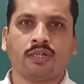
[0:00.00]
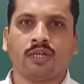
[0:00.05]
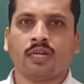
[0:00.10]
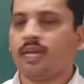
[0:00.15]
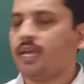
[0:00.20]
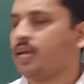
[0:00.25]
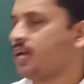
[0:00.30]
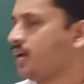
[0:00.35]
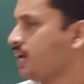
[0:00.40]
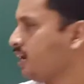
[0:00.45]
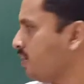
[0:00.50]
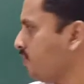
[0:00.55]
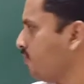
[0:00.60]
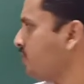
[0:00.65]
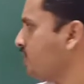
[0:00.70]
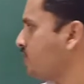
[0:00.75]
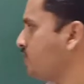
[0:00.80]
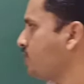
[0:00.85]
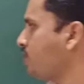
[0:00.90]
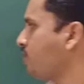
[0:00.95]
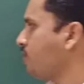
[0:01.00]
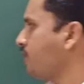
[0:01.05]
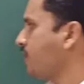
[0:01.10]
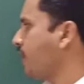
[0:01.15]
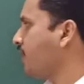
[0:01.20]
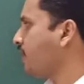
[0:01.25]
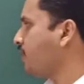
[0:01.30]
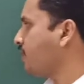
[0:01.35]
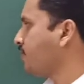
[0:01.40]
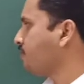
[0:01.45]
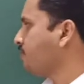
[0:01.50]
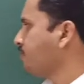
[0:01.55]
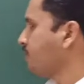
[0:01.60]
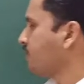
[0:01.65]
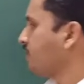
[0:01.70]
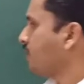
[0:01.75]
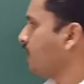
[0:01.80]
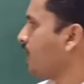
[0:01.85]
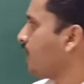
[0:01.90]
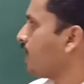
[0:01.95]
Here we saw that
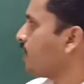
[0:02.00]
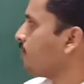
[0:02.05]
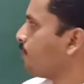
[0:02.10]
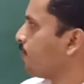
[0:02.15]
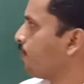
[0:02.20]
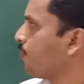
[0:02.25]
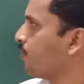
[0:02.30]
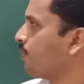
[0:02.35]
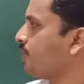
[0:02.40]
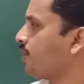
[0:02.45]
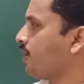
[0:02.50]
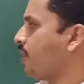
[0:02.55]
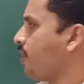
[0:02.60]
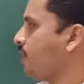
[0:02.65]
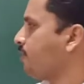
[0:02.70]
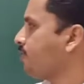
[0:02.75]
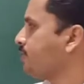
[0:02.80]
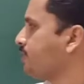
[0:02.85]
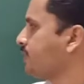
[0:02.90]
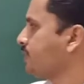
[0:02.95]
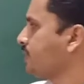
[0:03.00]
there are four graphs,